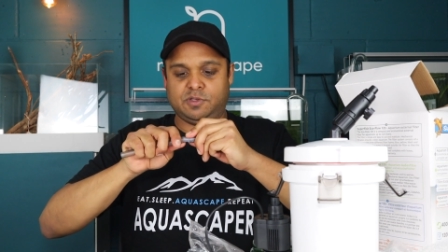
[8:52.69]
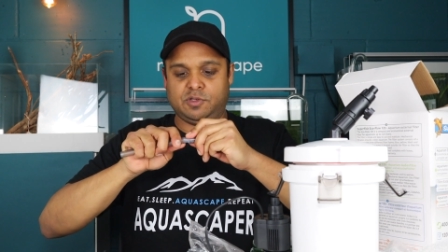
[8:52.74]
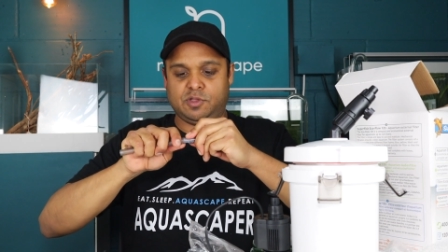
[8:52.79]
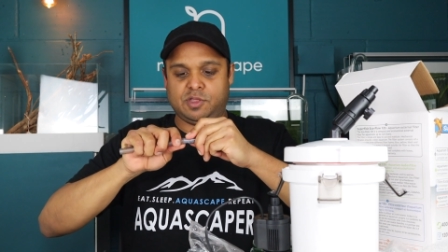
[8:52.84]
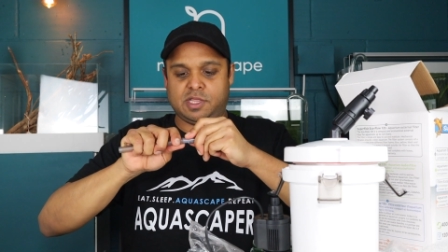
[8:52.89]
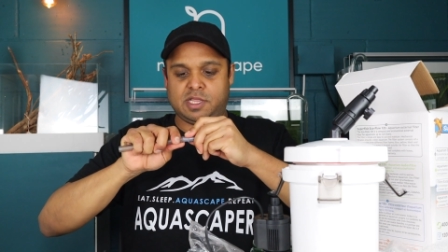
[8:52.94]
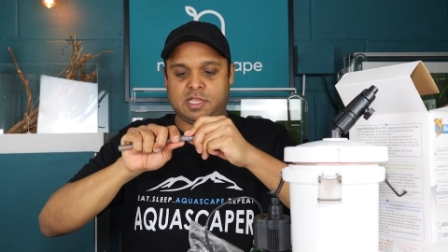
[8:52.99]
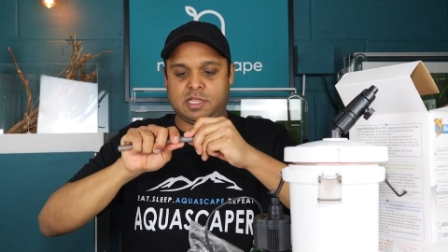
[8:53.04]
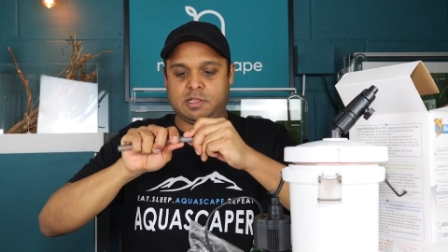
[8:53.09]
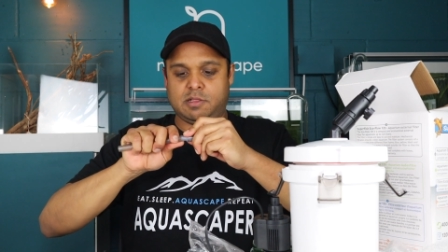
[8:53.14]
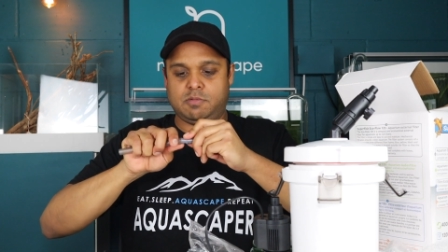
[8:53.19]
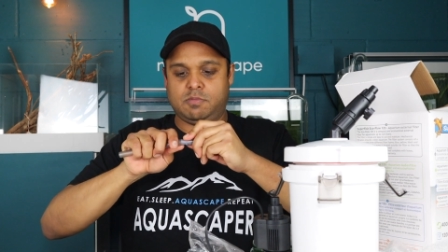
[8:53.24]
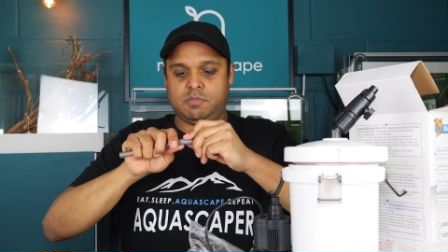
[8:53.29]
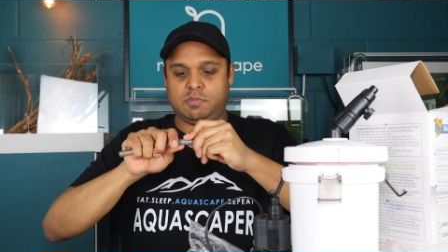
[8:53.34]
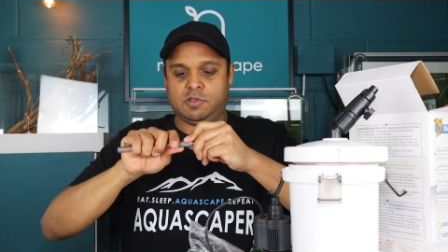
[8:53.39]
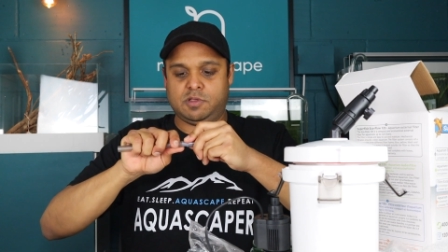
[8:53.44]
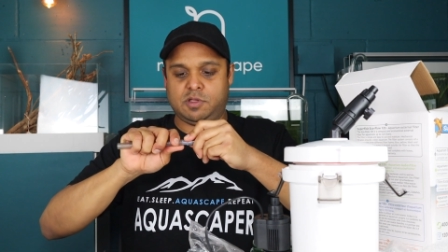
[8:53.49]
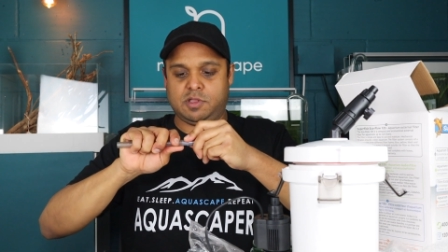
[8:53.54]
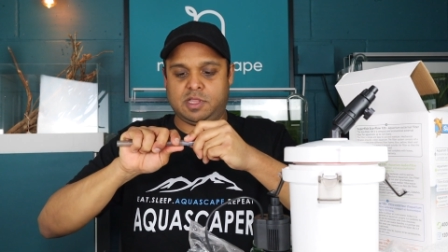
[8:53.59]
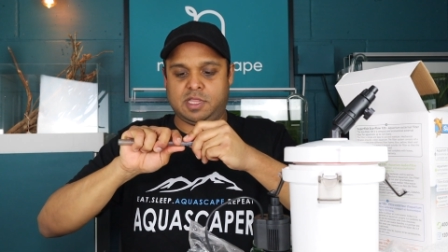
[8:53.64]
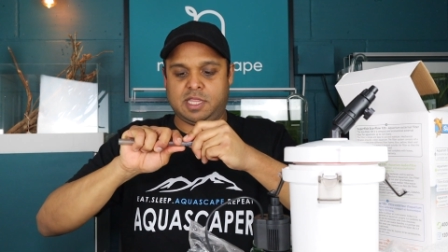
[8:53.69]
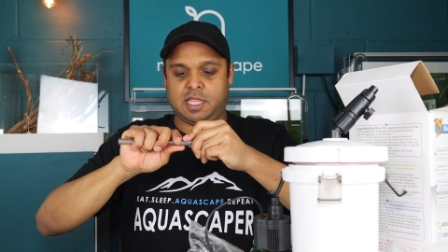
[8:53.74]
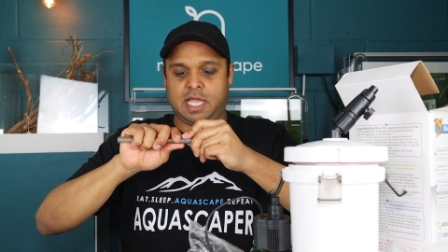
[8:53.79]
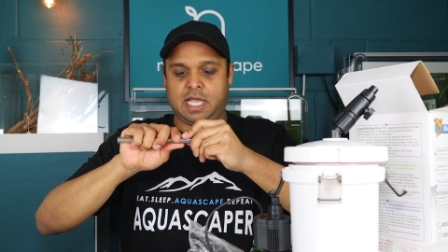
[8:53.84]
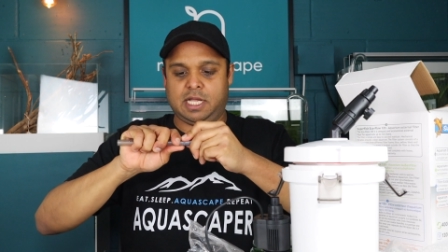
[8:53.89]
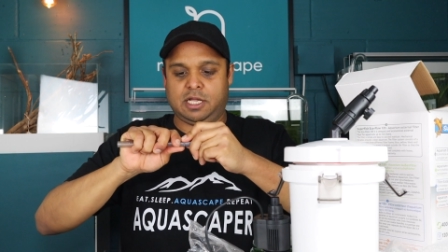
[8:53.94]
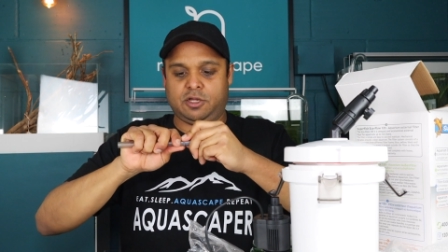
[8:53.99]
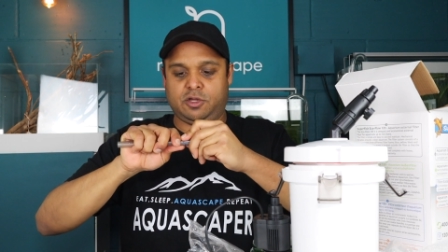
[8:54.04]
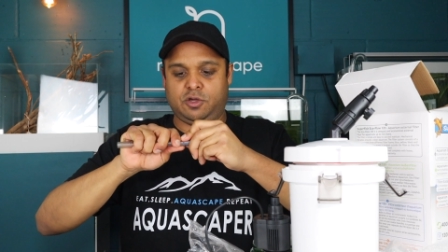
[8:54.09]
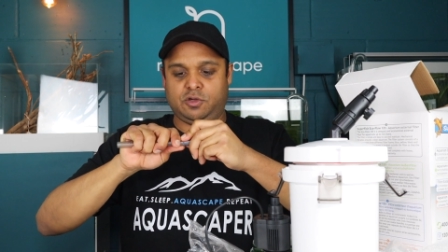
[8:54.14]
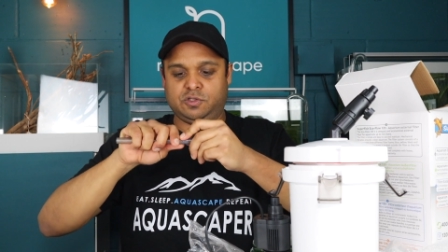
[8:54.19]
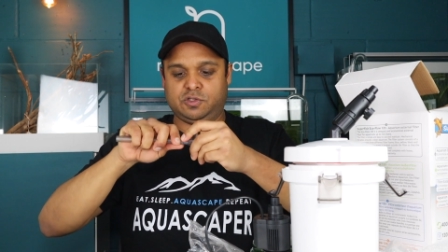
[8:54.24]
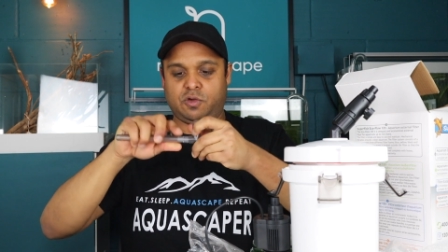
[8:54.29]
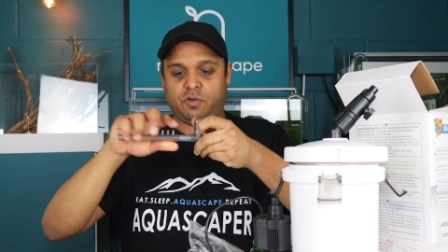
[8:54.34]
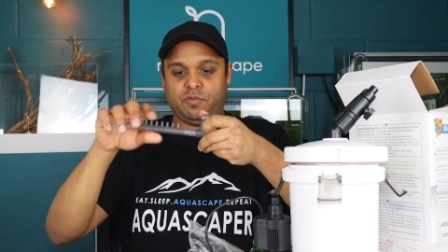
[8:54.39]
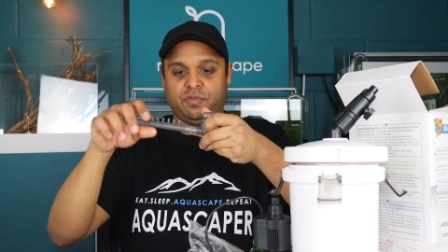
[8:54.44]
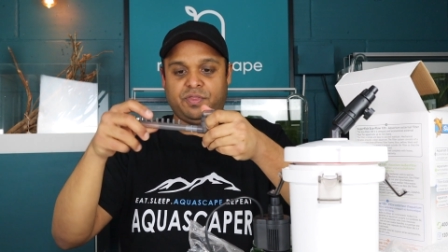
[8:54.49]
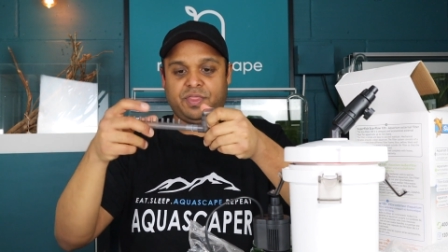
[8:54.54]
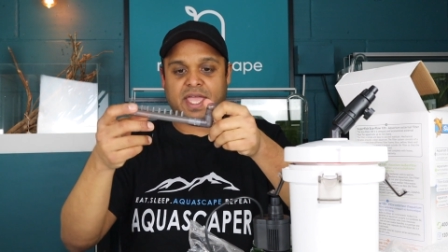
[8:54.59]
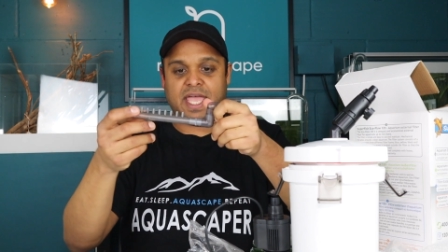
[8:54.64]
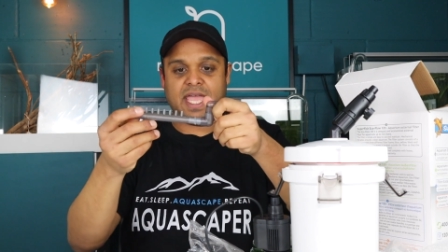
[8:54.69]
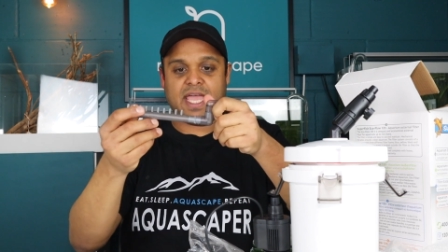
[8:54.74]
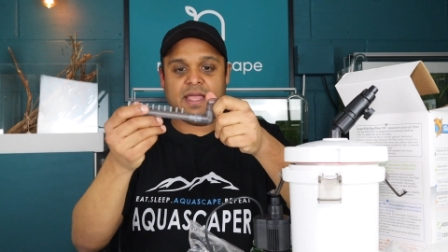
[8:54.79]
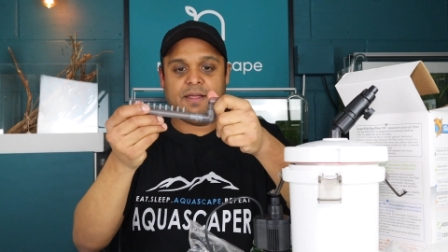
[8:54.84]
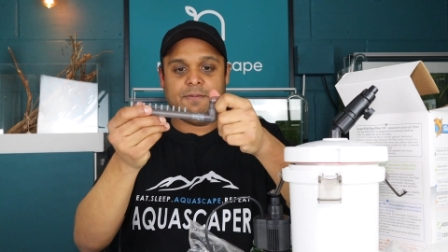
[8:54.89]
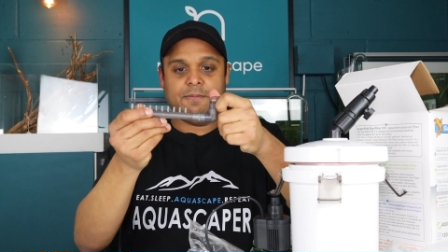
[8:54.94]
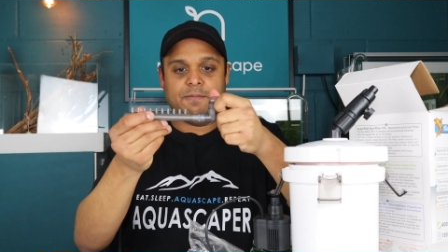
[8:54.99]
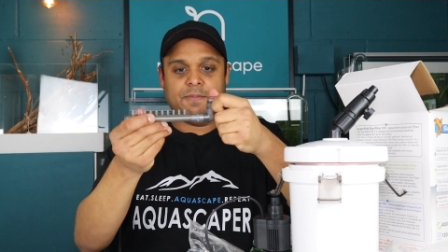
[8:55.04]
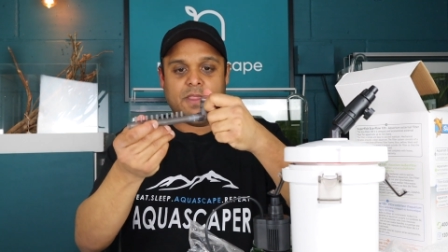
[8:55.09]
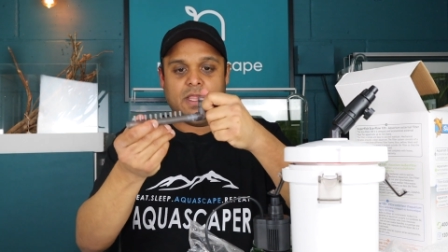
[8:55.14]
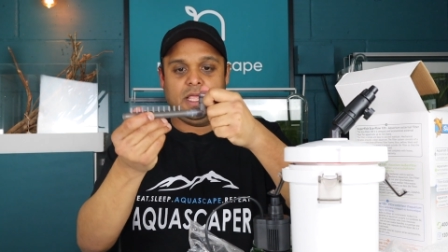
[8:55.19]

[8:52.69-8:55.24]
so, so that goes on there,